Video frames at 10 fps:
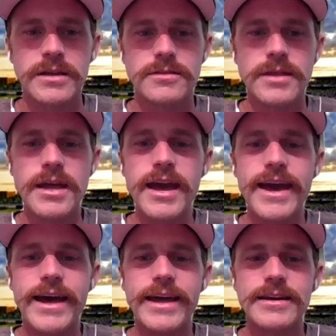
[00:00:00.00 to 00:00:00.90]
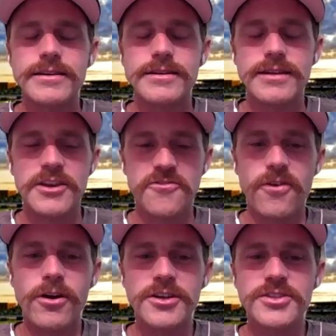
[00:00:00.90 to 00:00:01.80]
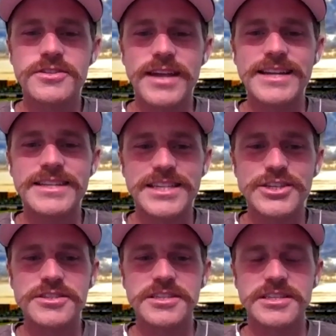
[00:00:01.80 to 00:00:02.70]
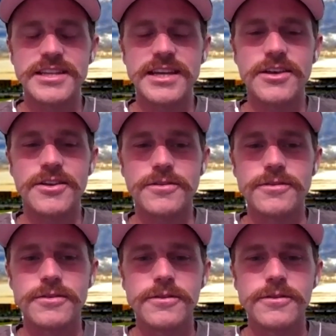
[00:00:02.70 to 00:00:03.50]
They had, as far as statisticians can tell,